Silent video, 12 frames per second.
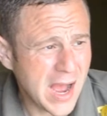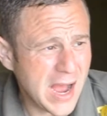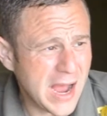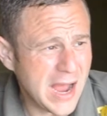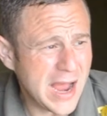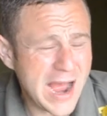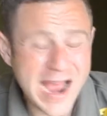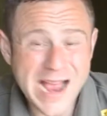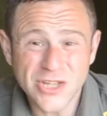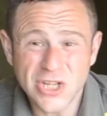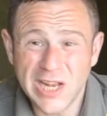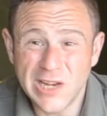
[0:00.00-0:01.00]
I
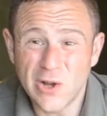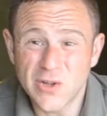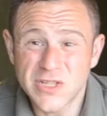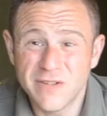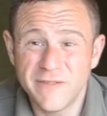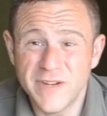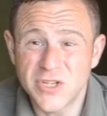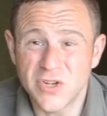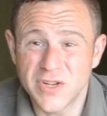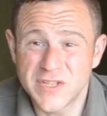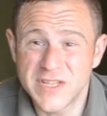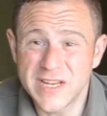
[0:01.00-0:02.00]
actually lost a fish
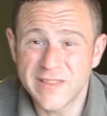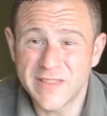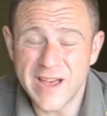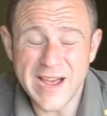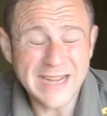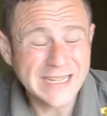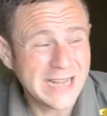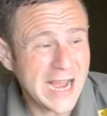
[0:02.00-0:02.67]
on a zig there.